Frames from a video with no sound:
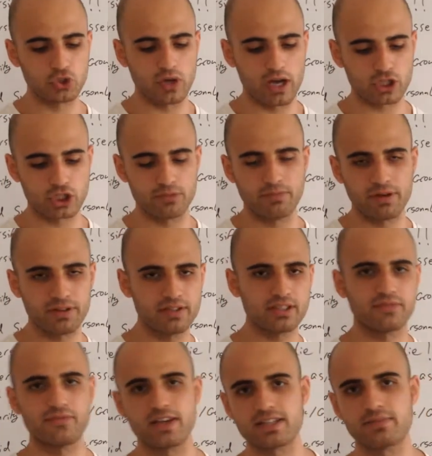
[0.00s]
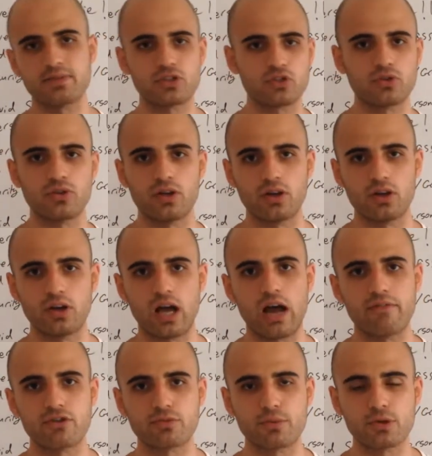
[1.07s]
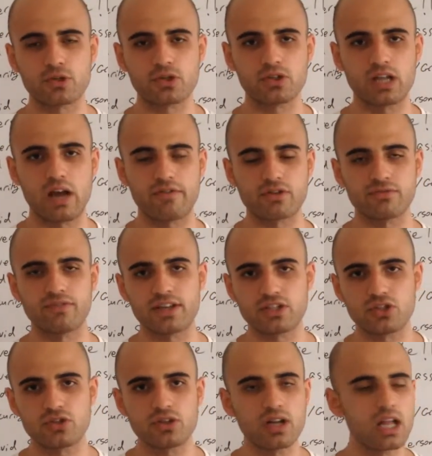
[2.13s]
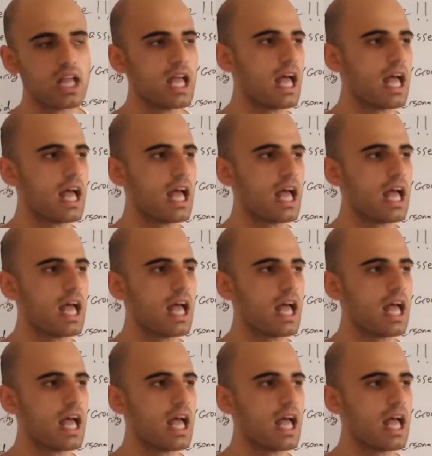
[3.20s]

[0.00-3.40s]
to actually bring these investments to the average person, average investor.